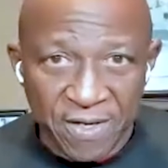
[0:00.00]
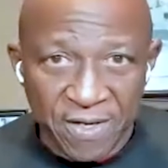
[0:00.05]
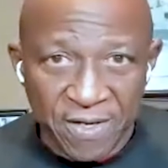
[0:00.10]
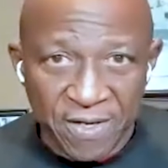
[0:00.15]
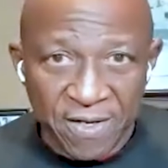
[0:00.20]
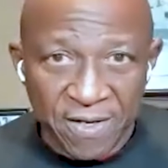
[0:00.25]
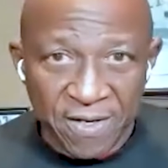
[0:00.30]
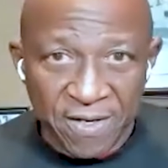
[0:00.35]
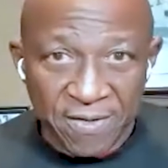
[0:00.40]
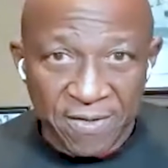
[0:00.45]

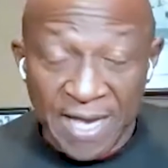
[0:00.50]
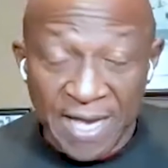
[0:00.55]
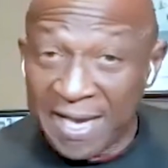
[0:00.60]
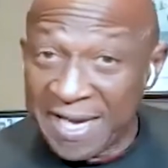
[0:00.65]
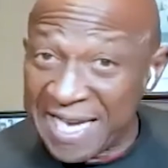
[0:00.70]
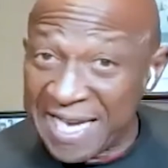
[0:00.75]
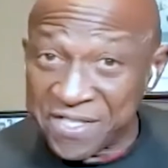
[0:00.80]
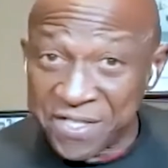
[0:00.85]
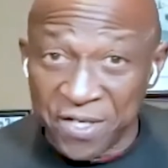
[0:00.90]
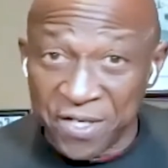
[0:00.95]
Mm-hmm. Now,
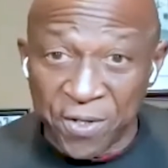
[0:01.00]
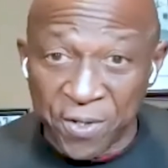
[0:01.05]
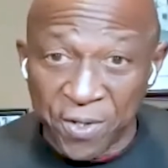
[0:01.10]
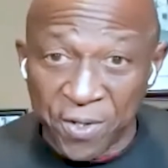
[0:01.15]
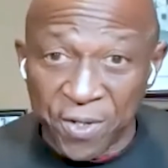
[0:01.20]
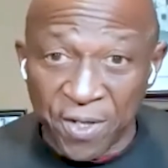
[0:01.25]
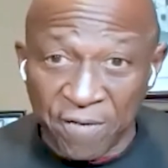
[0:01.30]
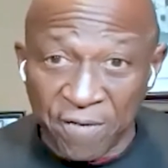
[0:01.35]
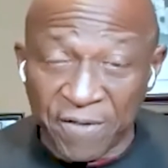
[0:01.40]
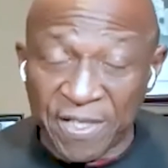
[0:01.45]
that's
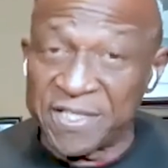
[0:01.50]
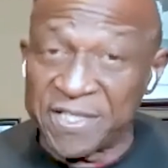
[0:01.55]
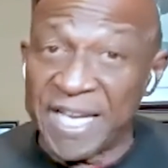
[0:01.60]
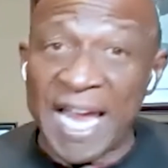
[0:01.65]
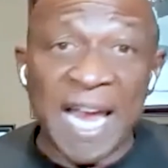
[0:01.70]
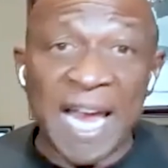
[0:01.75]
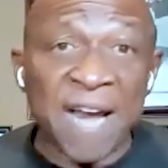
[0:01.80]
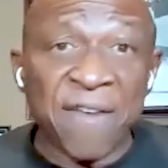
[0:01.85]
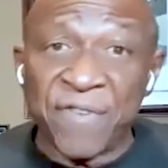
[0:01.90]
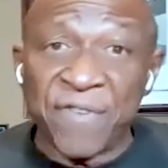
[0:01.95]
unheard of because
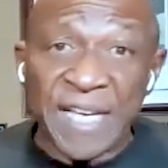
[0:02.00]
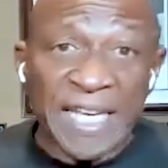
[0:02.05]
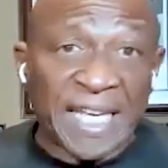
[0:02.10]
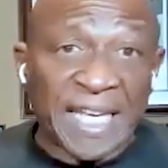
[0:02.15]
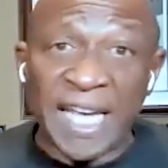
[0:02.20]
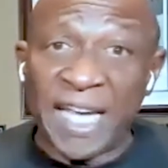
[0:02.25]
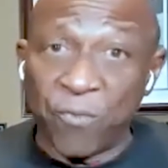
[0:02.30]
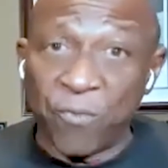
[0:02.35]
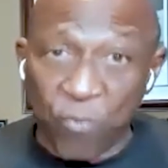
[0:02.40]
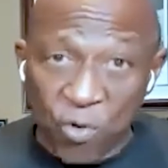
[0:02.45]
every
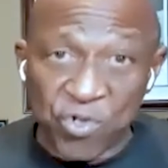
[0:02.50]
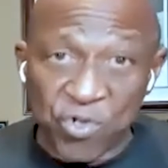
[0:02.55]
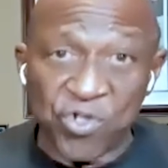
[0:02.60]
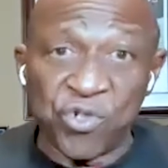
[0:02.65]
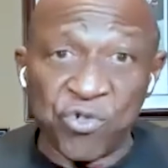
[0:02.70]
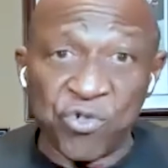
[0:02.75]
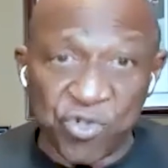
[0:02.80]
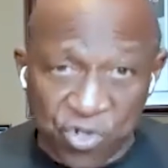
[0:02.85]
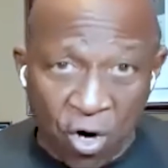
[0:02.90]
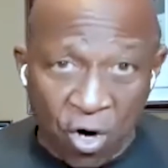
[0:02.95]
kid wants
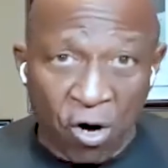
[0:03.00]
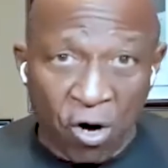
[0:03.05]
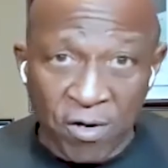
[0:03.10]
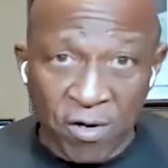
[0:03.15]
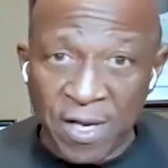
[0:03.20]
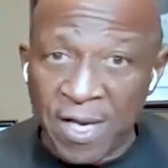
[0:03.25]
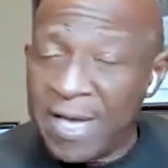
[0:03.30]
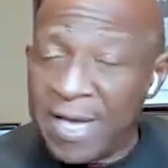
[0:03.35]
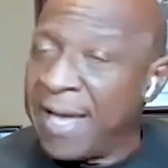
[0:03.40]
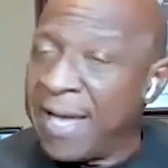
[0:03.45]
to start.
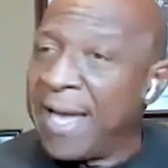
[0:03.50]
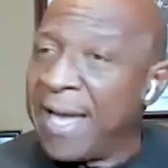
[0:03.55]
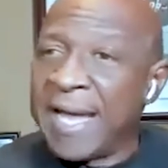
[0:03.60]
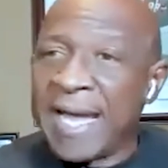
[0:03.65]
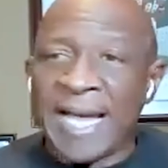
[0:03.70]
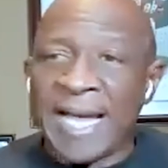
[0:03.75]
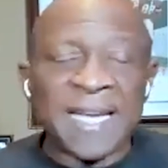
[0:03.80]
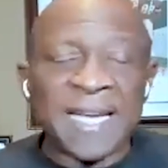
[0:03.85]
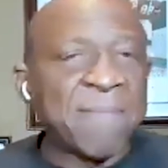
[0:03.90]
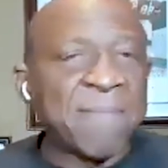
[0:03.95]

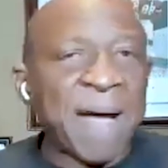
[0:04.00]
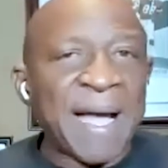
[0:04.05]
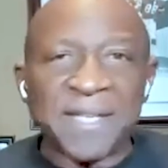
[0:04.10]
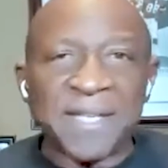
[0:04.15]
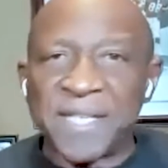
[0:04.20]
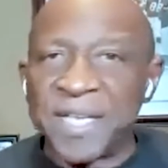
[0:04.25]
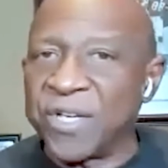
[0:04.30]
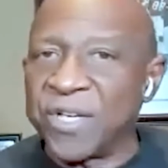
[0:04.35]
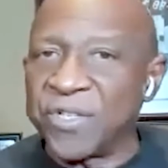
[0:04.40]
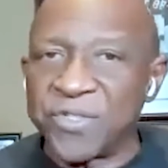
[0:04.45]
Yes. Anybody
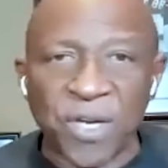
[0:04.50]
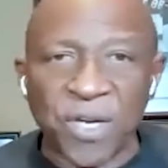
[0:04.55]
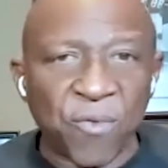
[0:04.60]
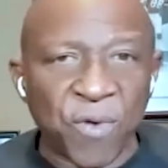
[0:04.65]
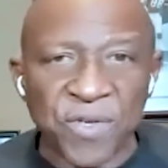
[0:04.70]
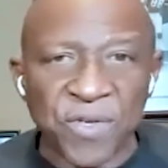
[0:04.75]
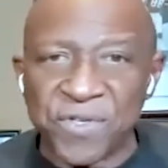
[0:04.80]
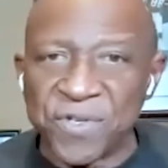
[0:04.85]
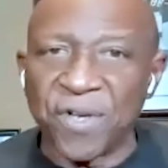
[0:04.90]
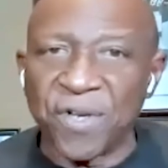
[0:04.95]
tells you they don't
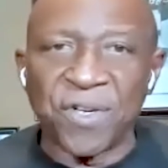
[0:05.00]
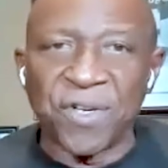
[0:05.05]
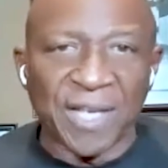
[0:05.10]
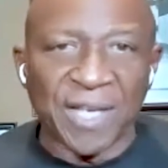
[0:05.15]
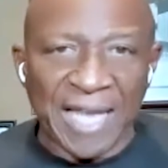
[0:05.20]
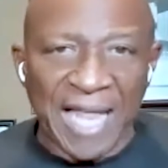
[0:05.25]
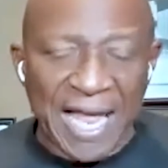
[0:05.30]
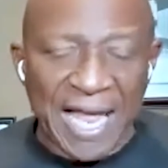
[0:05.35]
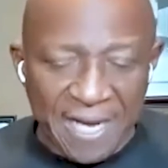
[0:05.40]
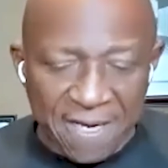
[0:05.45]
want to start, they're
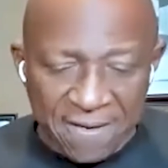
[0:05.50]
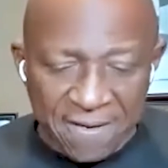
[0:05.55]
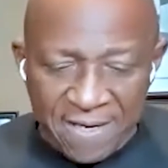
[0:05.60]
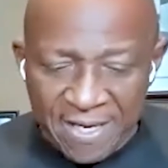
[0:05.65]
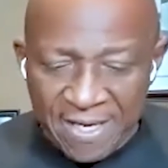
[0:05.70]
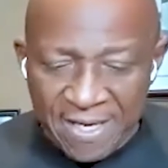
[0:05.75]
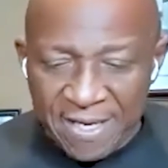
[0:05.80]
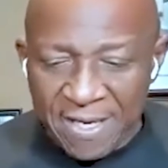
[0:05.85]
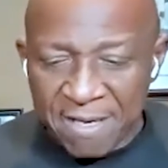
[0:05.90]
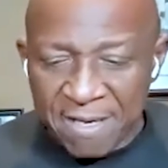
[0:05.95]
lying.
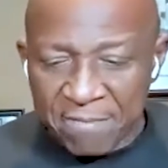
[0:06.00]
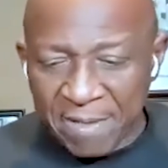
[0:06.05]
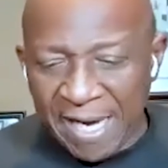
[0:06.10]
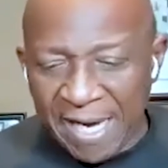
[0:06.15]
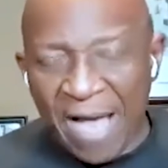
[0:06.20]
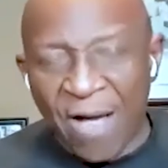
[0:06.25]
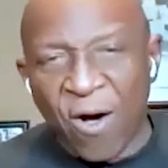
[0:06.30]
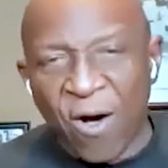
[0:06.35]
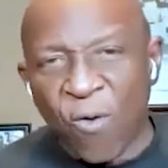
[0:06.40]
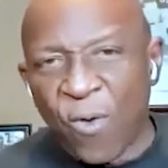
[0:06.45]
But
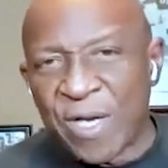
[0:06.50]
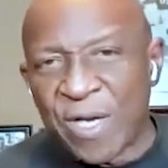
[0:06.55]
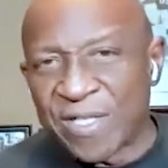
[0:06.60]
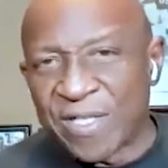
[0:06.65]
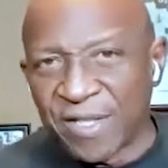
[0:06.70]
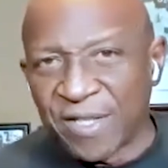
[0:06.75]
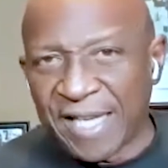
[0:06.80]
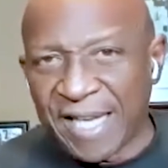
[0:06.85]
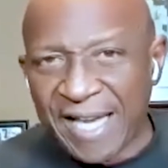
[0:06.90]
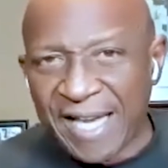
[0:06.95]
I always
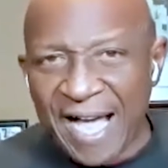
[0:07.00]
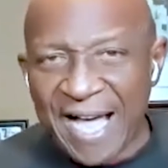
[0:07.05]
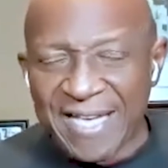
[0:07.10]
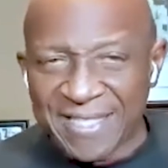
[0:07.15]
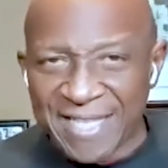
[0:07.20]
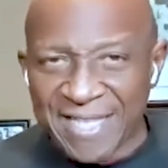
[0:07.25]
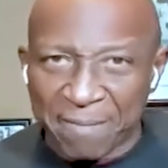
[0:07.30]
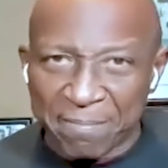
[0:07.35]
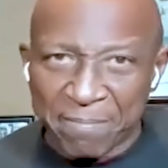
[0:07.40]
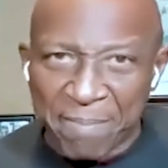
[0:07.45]
look at
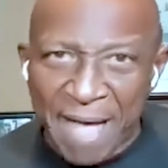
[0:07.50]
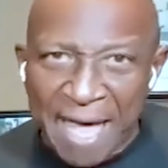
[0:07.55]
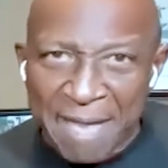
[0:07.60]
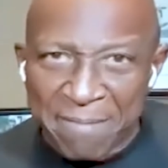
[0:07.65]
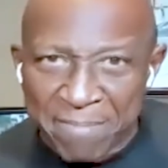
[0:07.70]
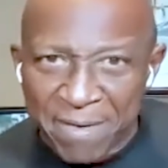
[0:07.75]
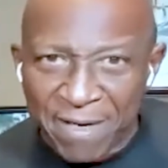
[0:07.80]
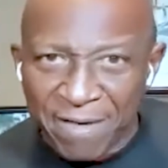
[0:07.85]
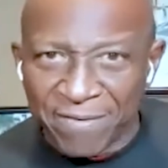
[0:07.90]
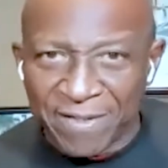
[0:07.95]
guys like
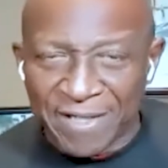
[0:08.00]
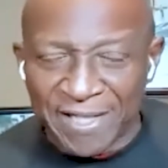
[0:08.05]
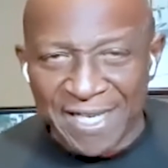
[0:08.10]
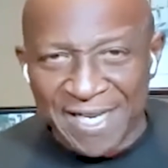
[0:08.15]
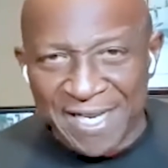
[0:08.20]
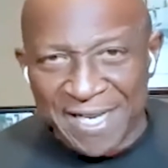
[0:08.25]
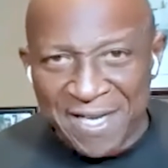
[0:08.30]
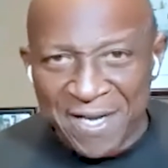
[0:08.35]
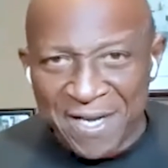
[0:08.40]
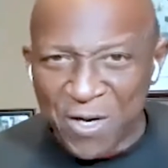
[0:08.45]
Pat
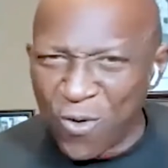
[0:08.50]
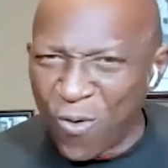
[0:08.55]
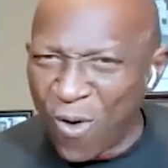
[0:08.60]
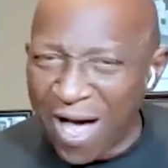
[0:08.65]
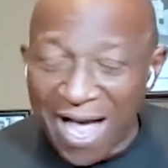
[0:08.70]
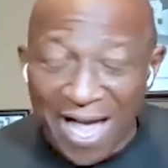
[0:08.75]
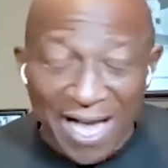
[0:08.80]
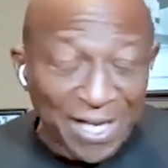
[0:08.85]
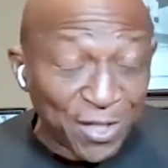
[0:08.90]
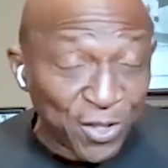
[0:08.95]
Beverly, who
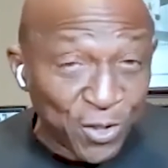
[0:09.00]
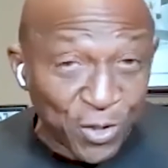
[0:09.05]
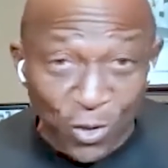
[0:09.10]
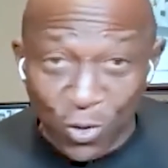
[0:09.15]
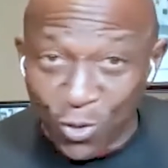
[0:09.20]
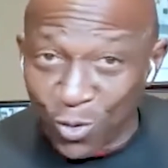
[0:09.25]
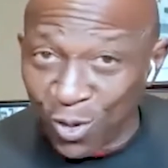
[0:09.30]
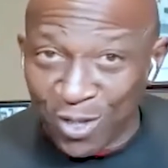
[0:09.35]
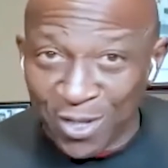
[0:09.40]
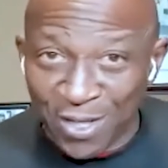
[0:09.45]
I
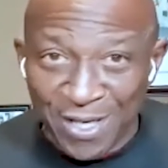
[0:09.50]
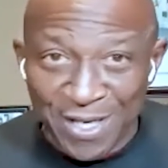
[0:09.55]
adore.